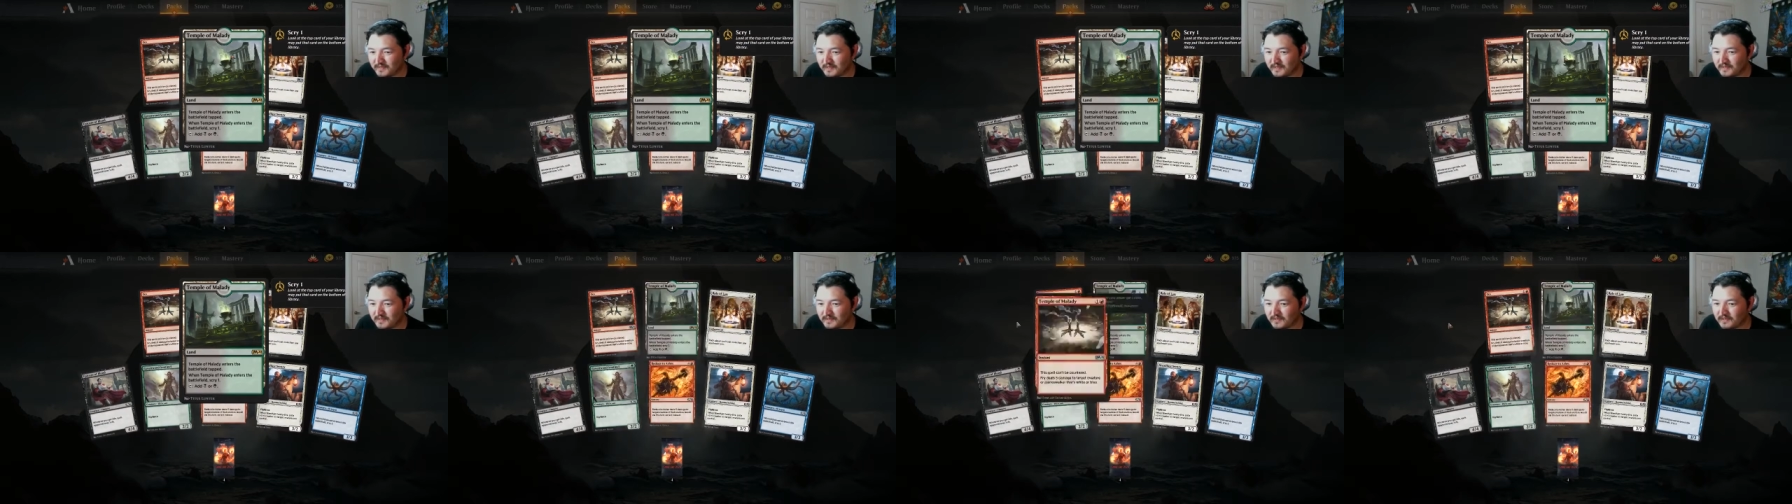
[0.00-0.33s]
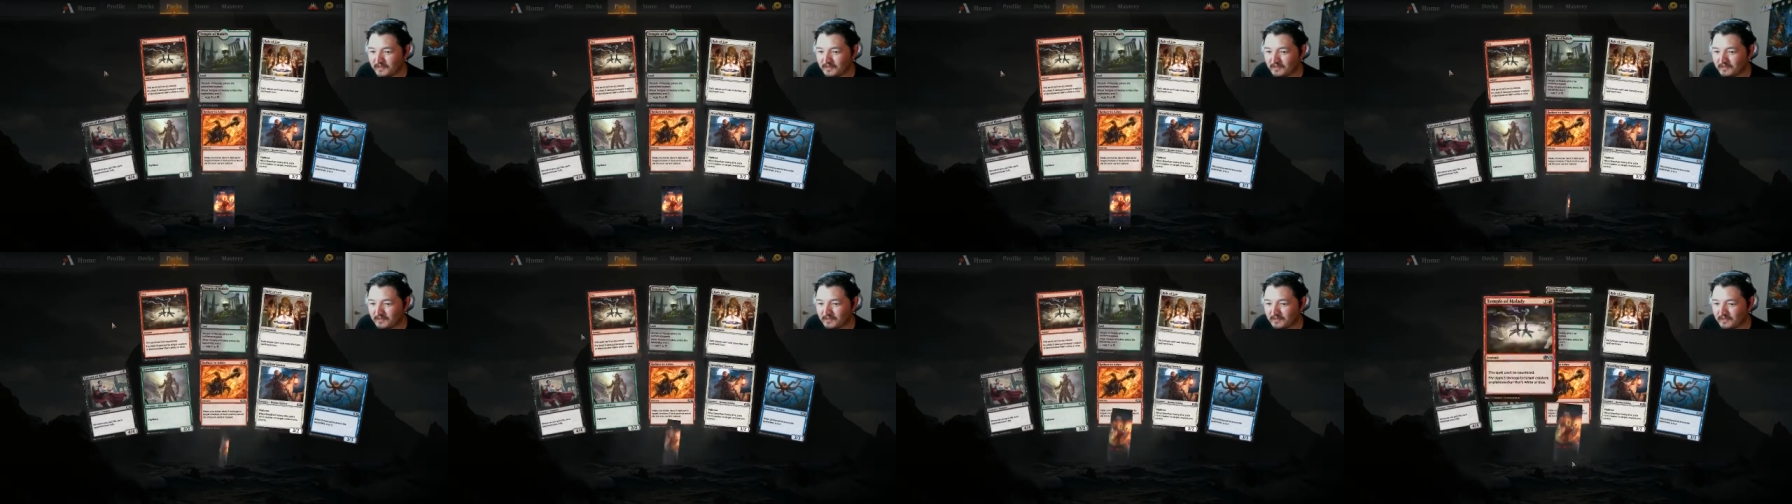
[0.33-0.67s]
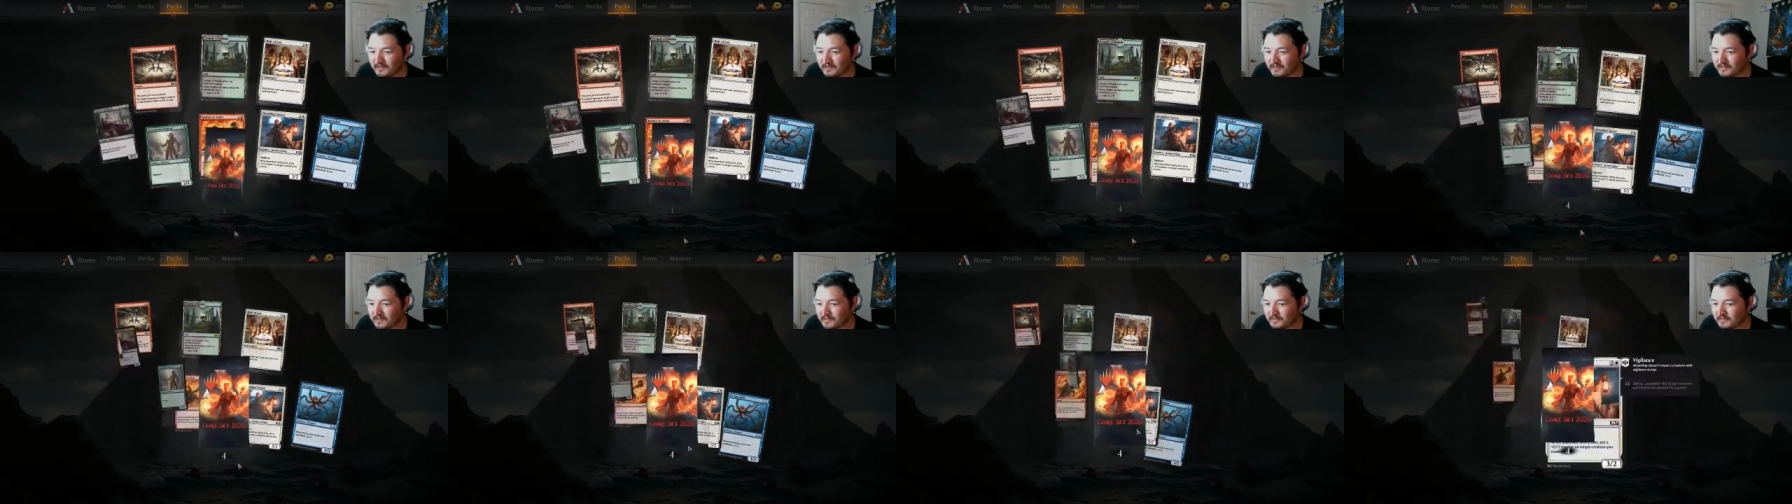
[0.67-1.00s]
Hey, got our
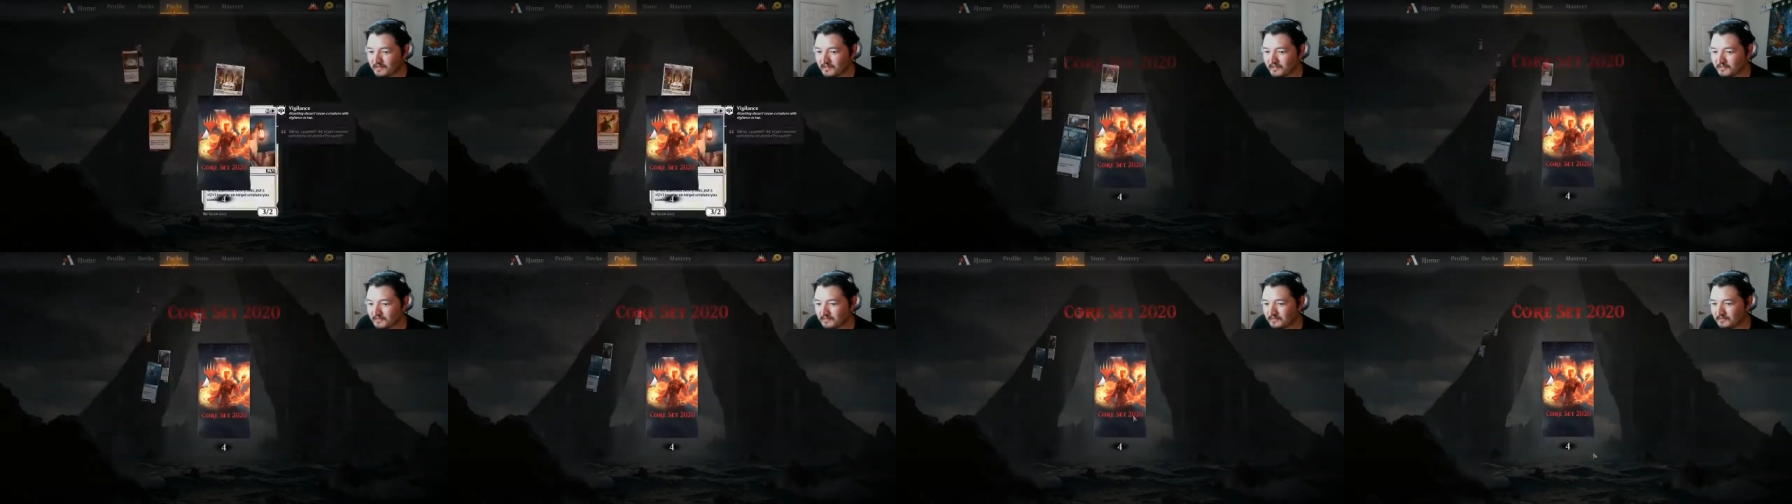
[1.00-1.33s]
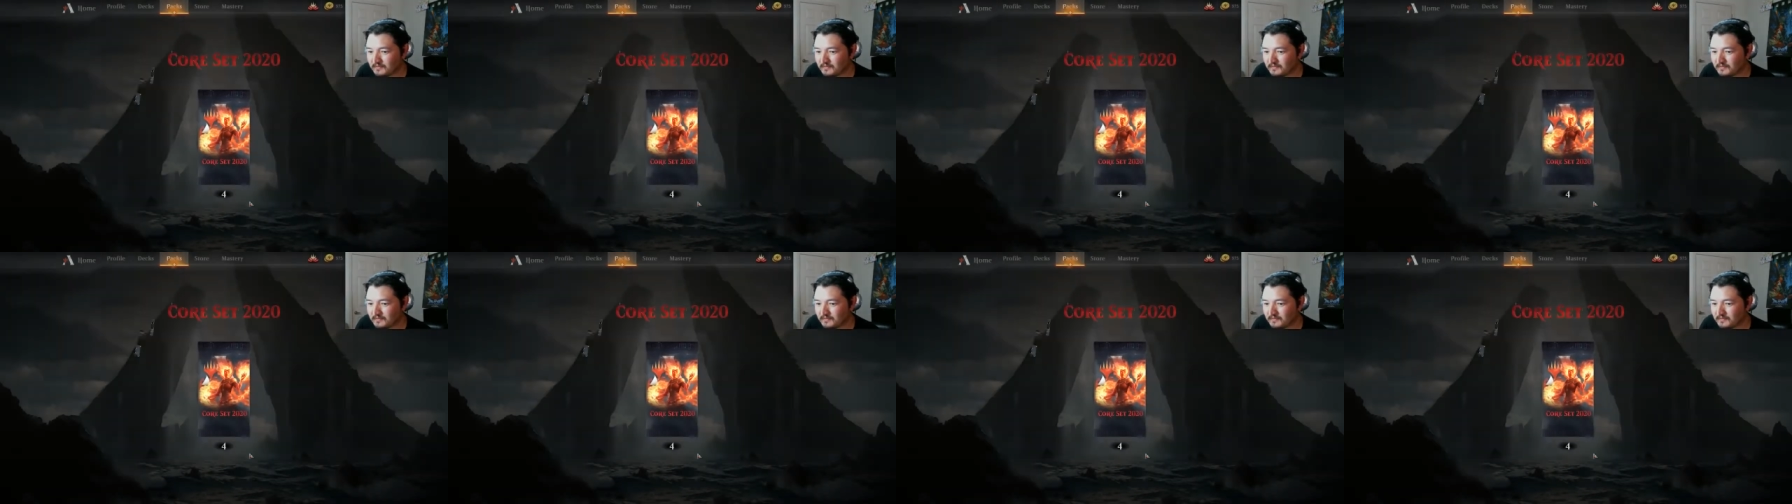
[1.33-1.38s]
Scrylands back.